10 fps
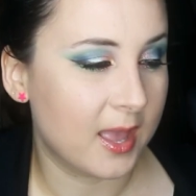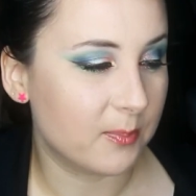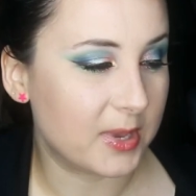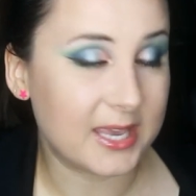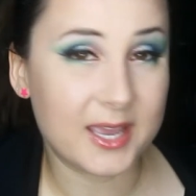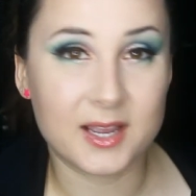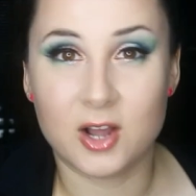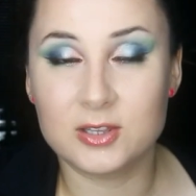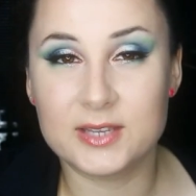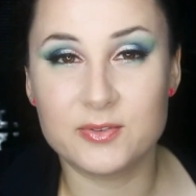But yeah,
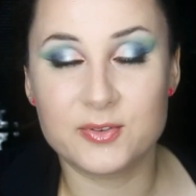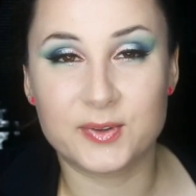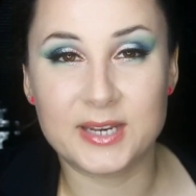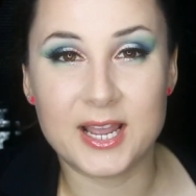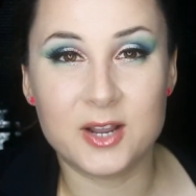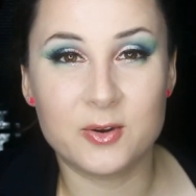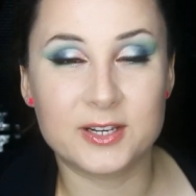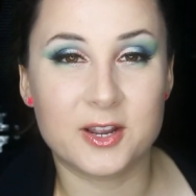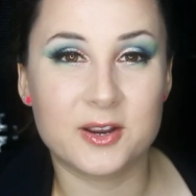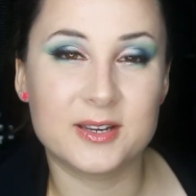I'll leave you for now,
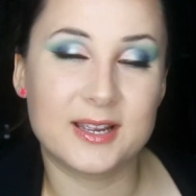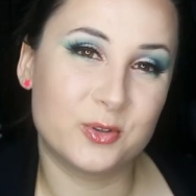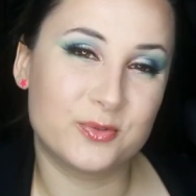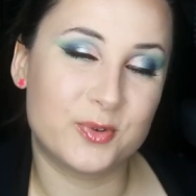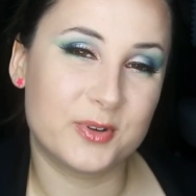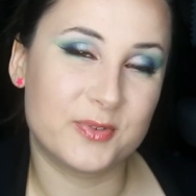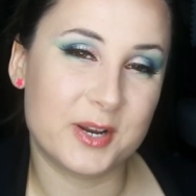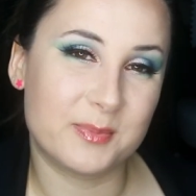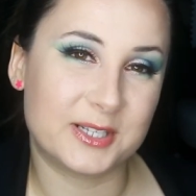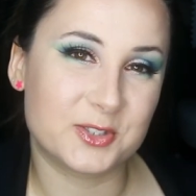and I look forward
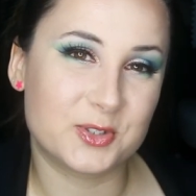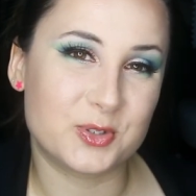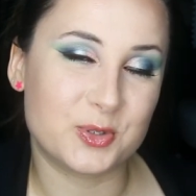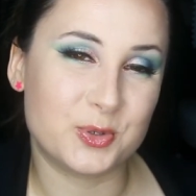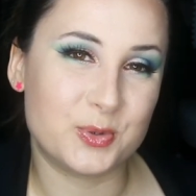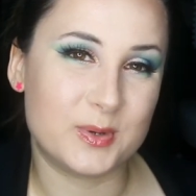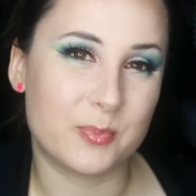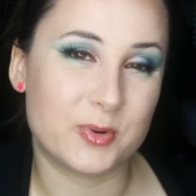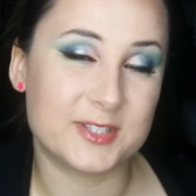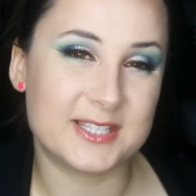very much to
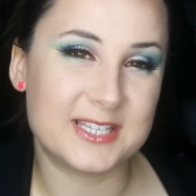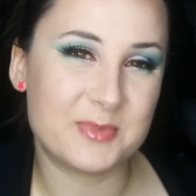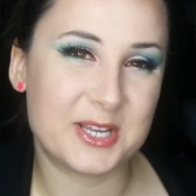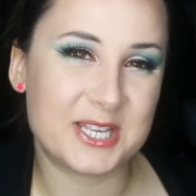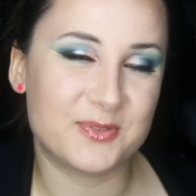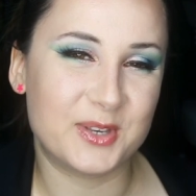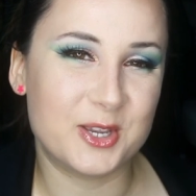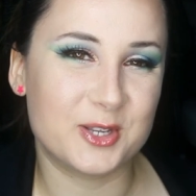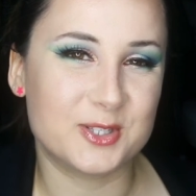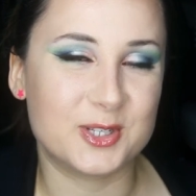presenting my next
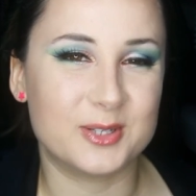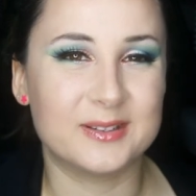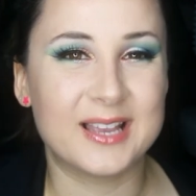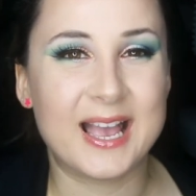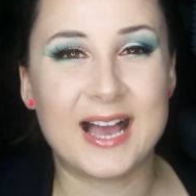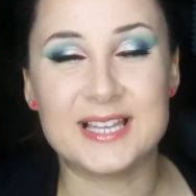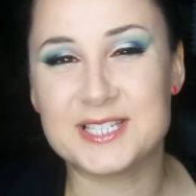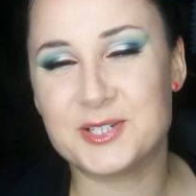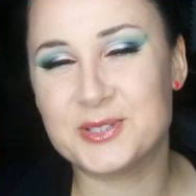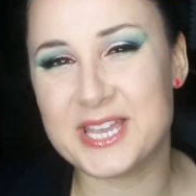video to you.
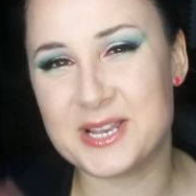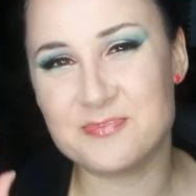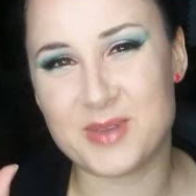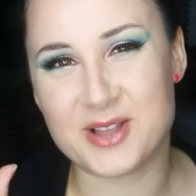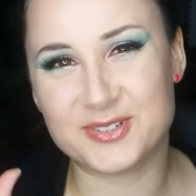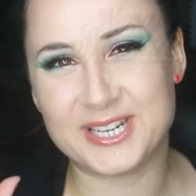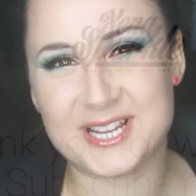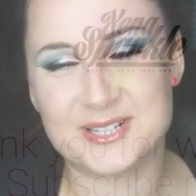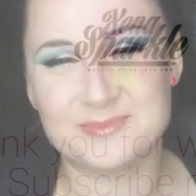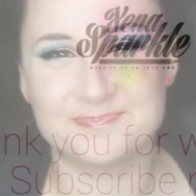Until then, bye for
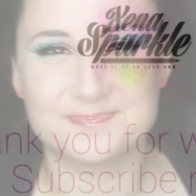now.